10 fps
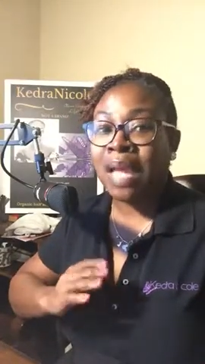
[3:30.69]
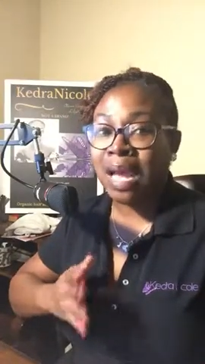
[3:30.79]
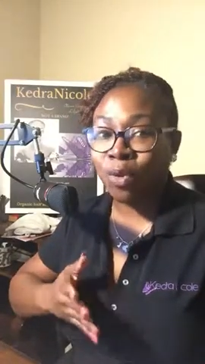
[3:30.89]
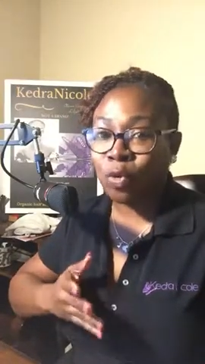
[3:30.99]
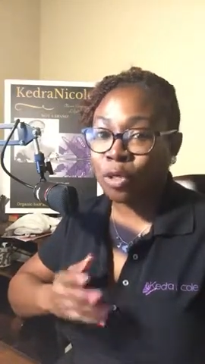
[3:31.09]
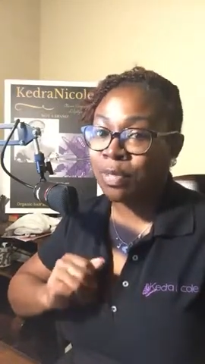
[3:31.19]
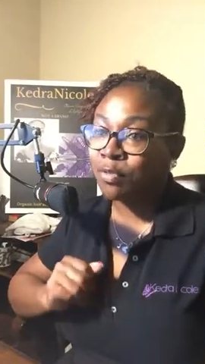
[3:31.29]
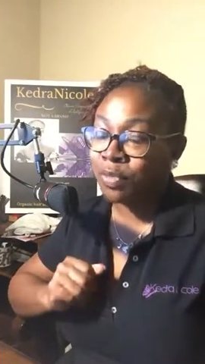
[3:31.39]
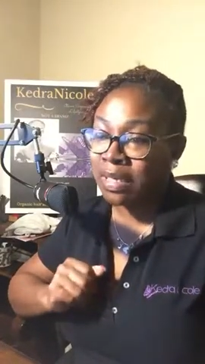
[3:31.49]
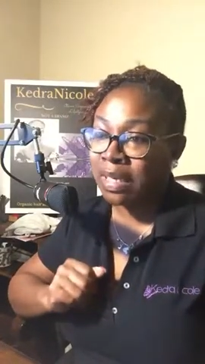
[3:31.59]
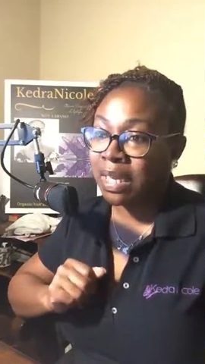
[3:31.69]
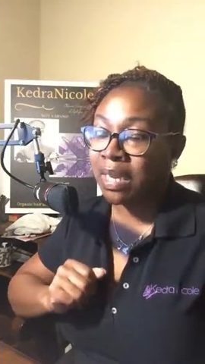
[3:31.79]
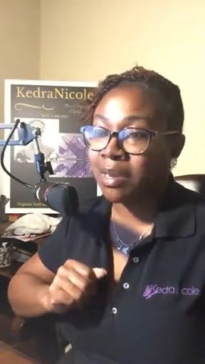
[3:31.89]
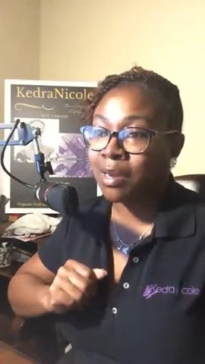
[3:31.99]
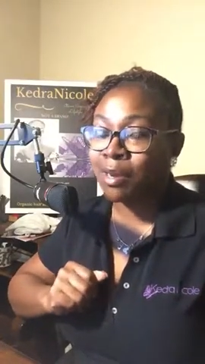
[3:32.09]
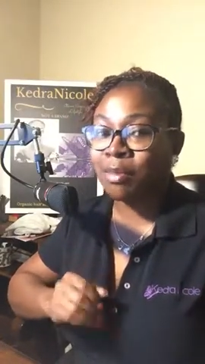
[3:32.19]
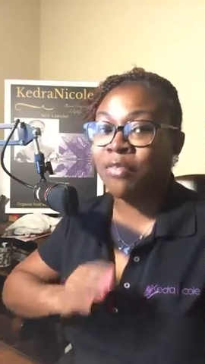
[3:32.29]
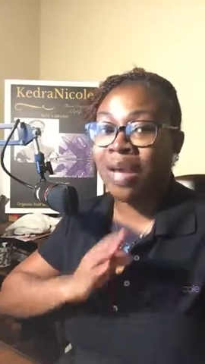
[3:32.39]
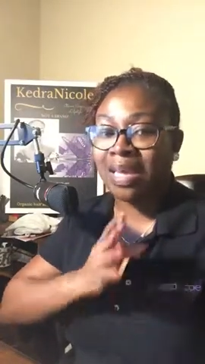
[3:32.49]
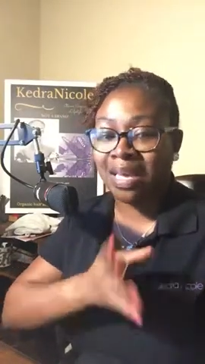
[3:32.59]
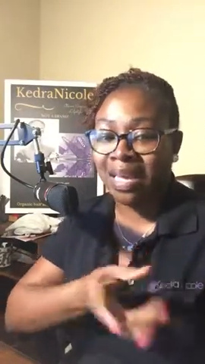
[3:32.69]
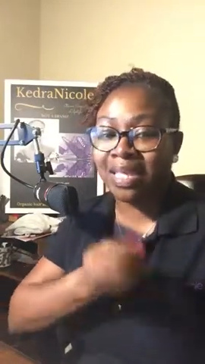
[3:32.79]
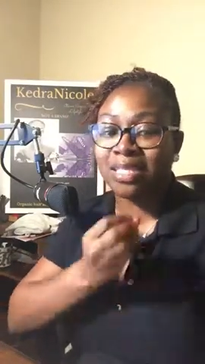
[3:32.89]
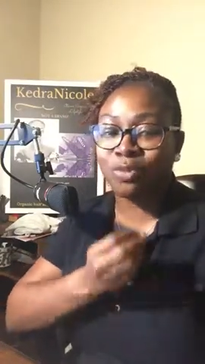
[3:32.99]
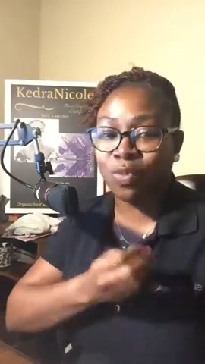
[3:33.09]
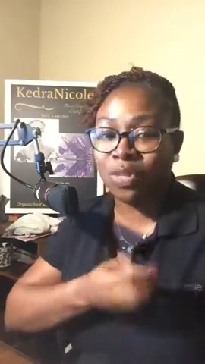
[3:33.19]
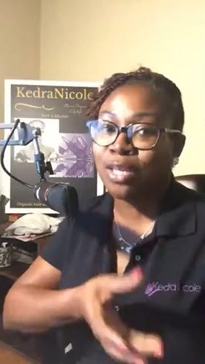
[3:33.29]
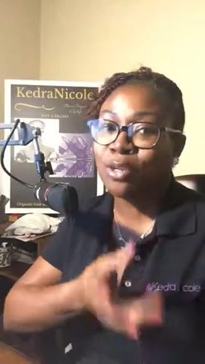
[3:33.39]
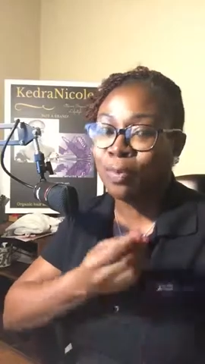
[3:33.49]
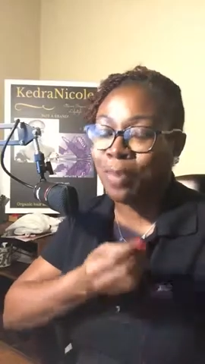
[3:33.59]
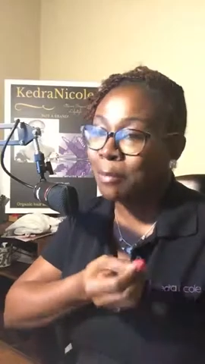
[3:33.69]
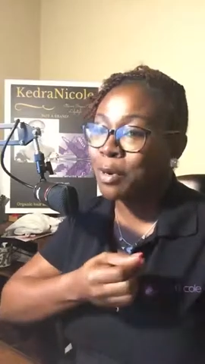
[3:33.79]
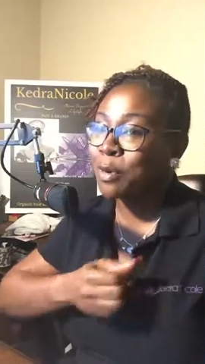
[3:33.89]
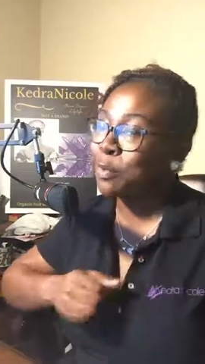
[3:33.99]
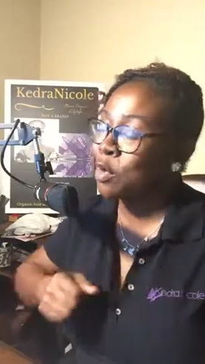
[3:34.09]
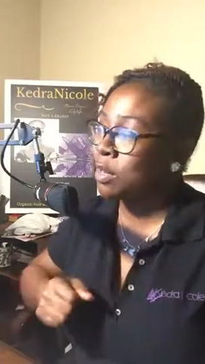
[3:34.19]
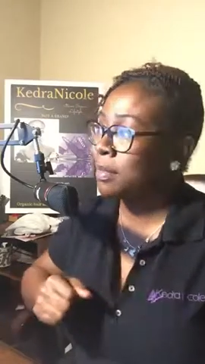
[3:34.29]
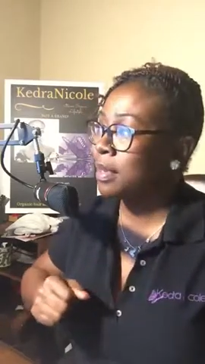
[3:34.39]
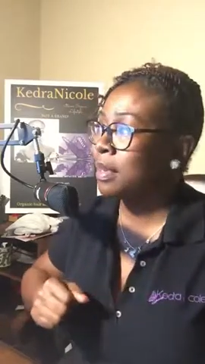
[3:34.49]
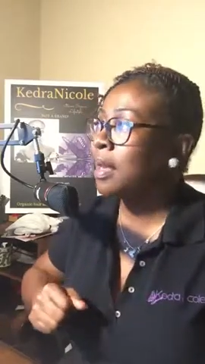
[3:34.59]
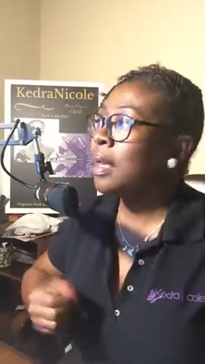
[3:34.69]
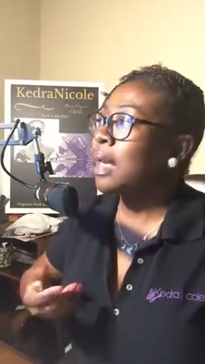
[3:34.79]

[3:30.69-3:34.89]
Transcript: I will be reading, if I can catch them when they do pop up on me.